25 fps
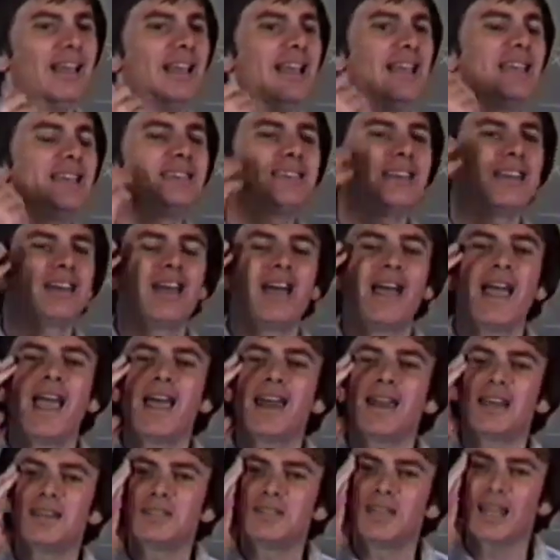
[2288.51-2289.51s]
he said, I
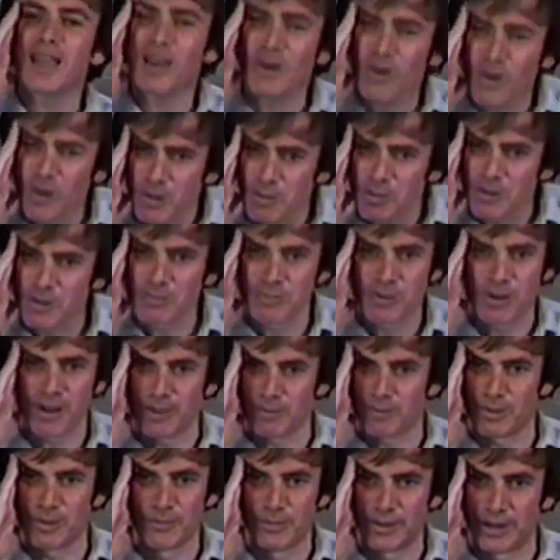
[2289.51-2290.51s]
had a terrible
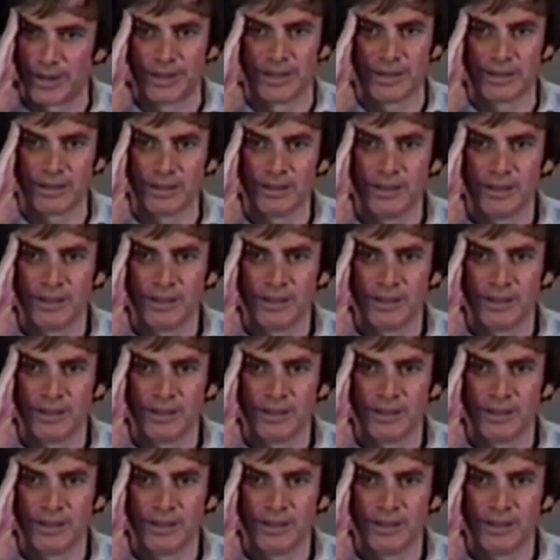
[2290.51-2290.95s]
problem running